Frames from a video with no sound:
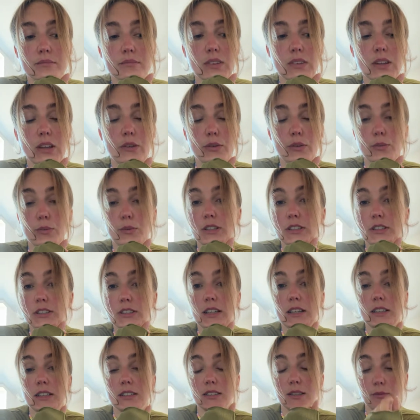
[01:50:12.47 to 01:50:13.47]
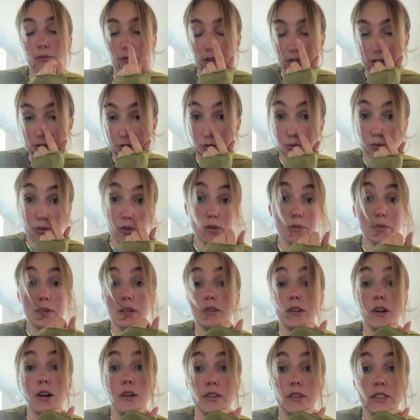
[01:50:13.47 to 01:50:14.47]
if you want to say something is cool,
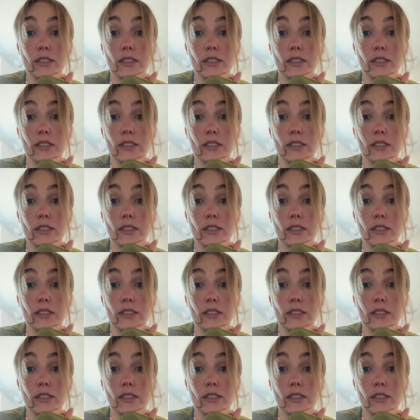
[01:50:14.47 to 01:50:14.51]
we'll